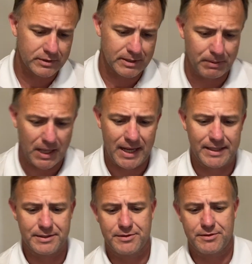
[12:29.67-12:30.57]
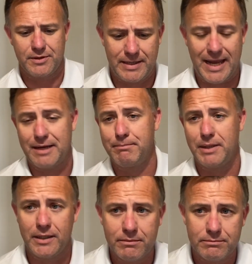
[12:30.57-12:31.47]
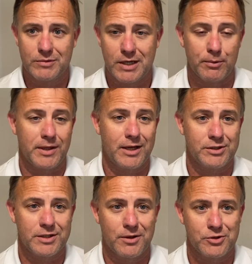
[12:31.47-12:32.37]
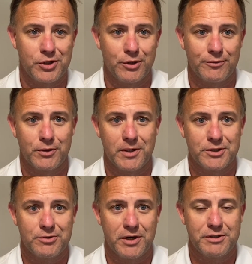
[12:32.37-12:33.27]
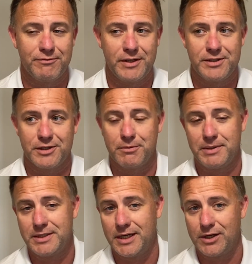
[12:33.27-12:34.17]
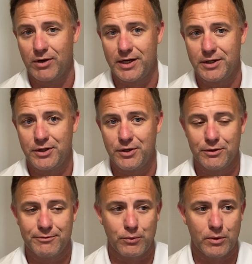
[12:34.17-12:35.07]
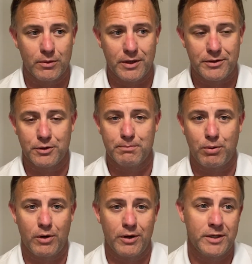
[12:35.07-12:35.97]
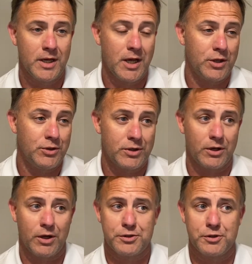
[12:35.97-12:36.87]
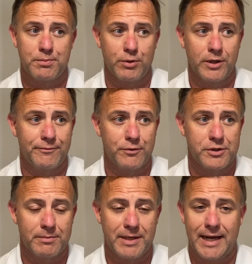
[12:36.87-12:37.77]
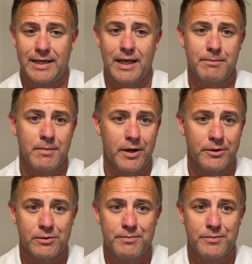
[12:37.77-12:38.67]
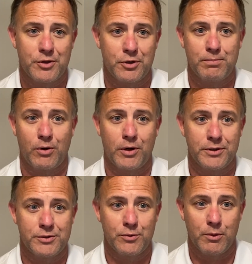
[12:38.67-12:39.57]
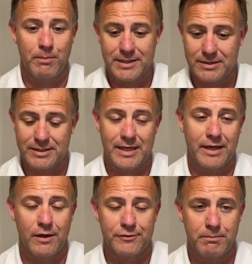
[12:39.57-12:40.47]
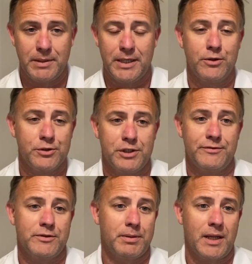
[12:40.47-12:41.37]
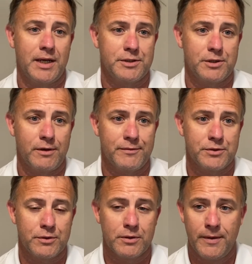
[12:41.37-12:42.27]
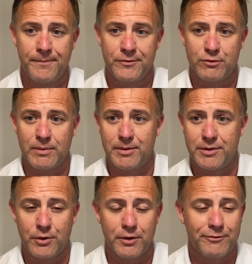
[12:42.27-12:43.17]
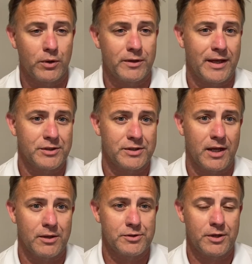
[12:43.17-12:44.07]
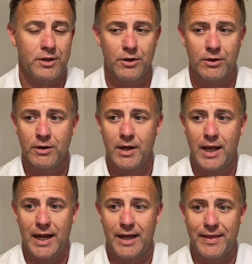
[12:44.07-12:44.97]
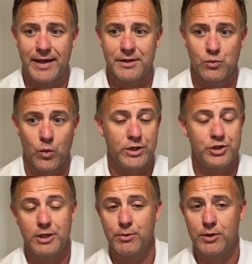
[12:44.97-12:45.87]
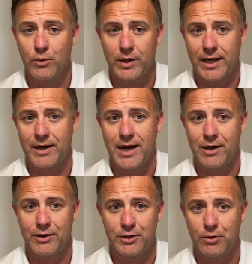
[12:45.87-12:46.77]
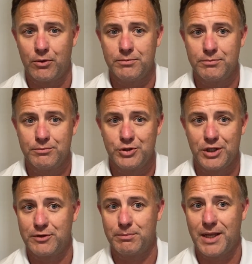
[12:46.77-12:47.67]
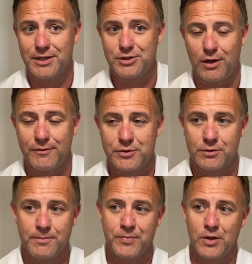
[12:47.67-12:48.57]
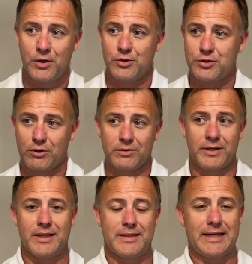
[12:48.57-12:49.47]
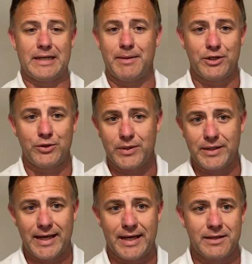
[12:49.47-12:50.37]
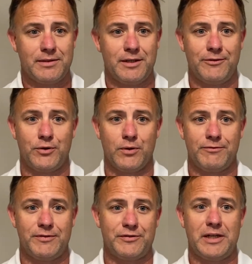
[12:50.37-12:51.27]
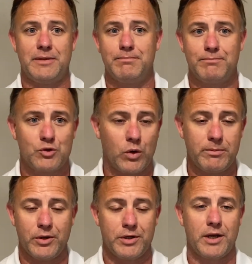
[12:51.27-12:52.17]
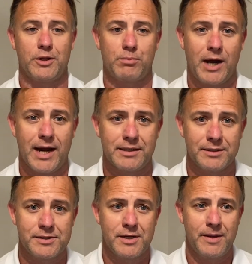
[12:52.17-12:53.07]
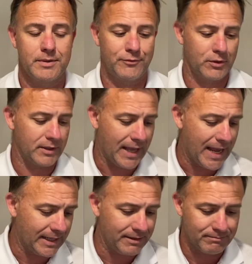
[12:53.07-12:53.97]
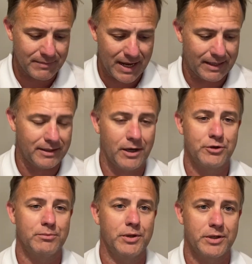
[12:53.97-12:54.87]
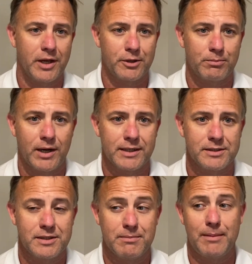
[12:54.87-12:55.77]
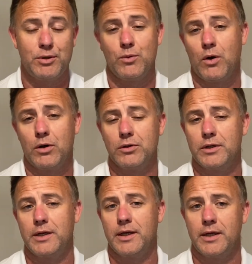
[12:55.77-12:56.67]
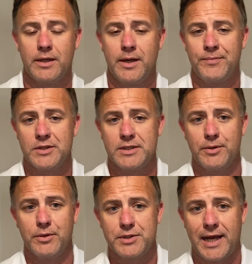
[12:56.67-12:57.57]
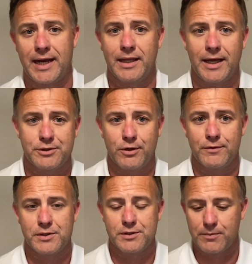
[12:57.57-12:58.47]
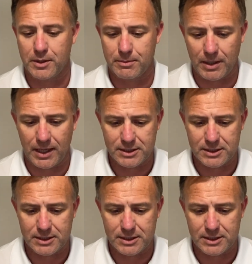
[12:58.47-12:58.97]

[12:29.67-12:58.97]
compliance can be a couple $1,000s a year for your registration fees. It could be $10,000 a year for a third party. You can also spring for some Cadillac model third parties who will basically sign off to be your chief compliance officer for maybe $30,000, $40,000 a year. And that is way cheaper than going out and hiring your own chief compliance officer. You're certainly not thinking about doing that if you're a $15, $20 million practice. If you're an $80, $90, $100 million practice, then maybe you are looking at some of those Cadillac services from the compliance